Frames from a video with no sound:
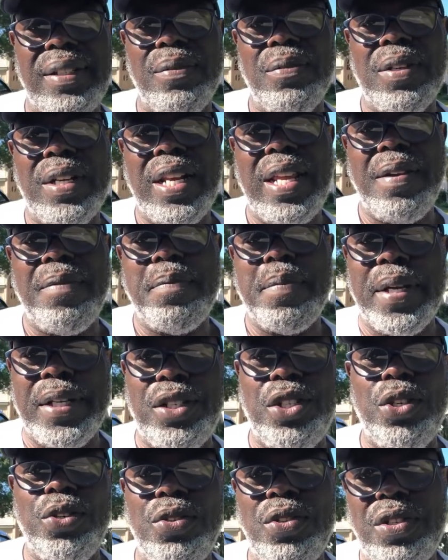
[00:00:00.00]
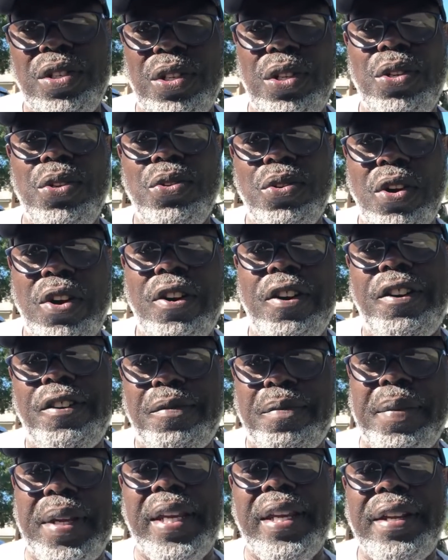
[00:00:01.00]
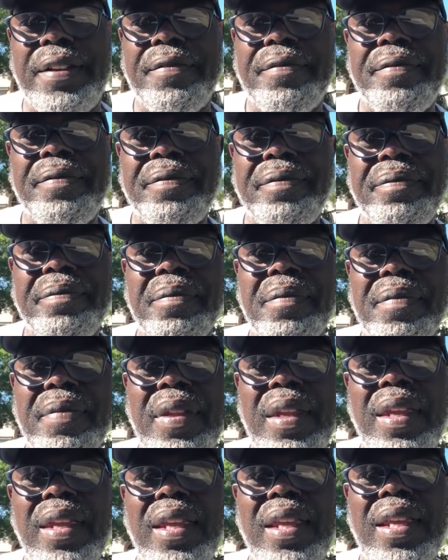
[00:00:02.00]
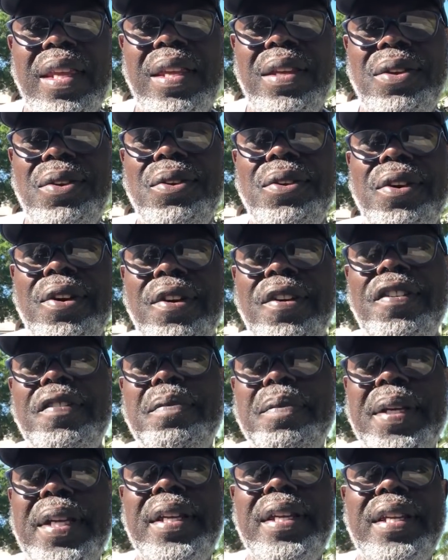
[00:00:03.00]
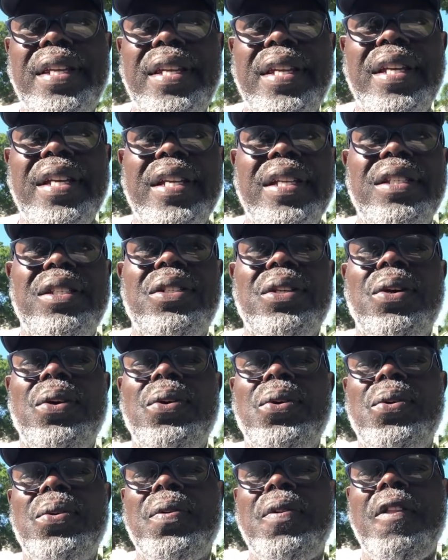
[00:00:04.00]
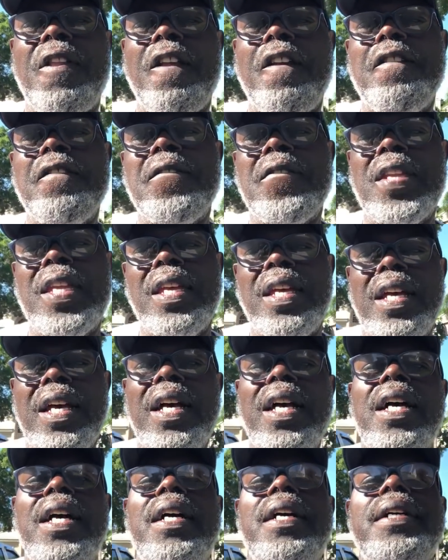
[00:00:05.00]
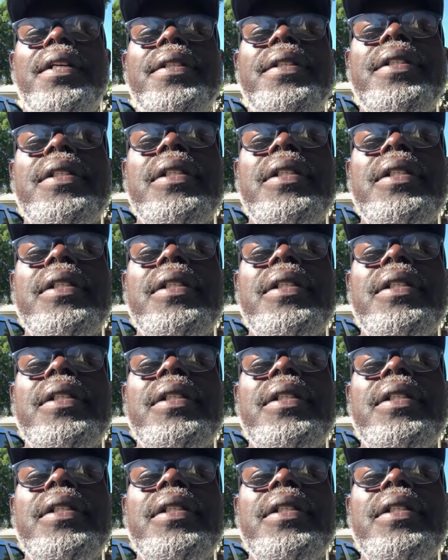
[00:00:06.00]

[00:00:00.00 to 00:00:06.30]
and whatever, but you, you heard me. You heard me. So, uh,